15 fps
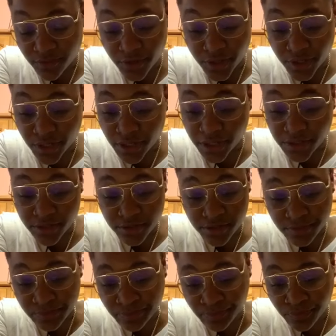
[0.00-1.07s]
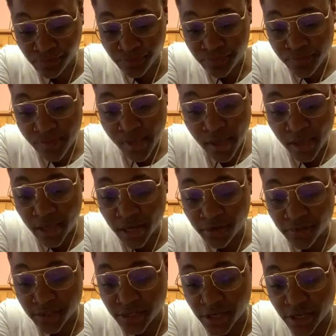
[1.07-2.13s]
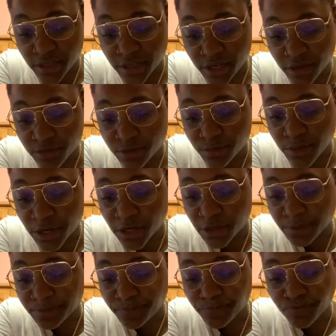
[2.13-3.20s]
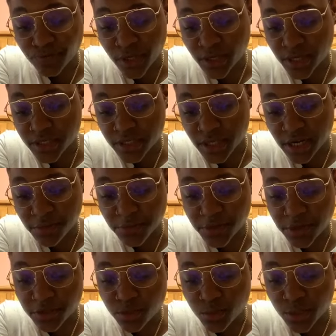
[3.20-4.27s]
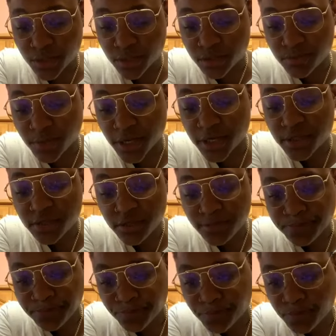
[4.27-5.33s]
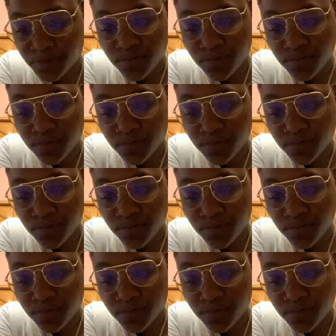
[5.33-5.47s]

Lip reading: That's fucking nice. I can't even say anything else about it. Like I said, I'm gonna tweak the spice.